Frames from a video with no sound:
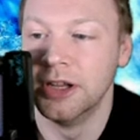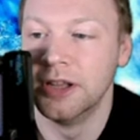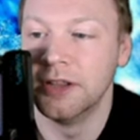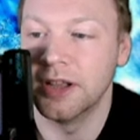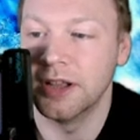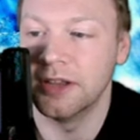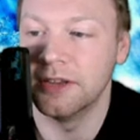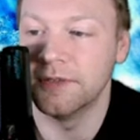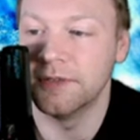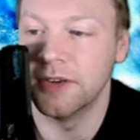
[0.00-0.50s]

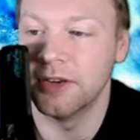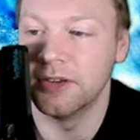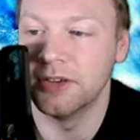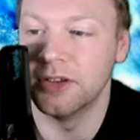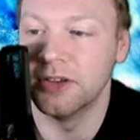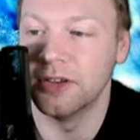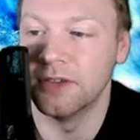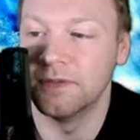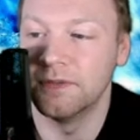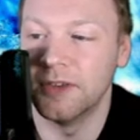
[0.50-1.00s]
that is
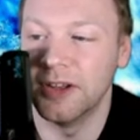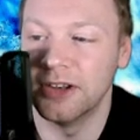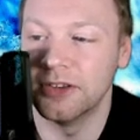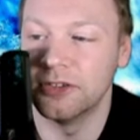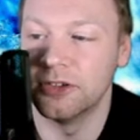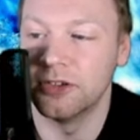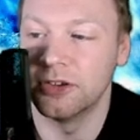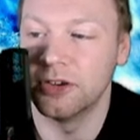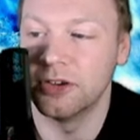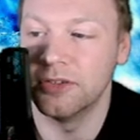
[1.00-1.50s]
focusing on
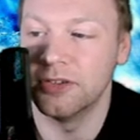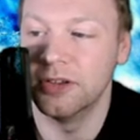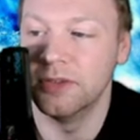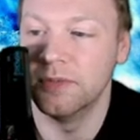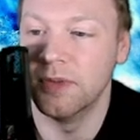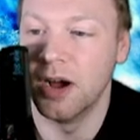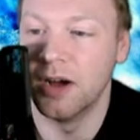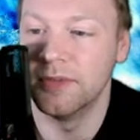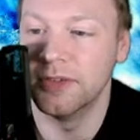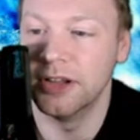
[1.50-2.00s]
financial security
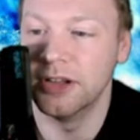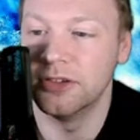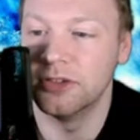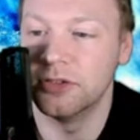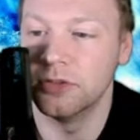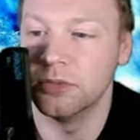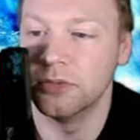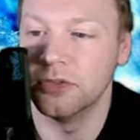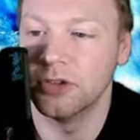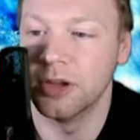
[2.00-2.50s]
rather than
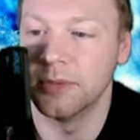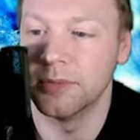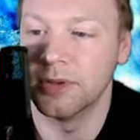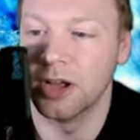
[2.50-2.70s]
short-term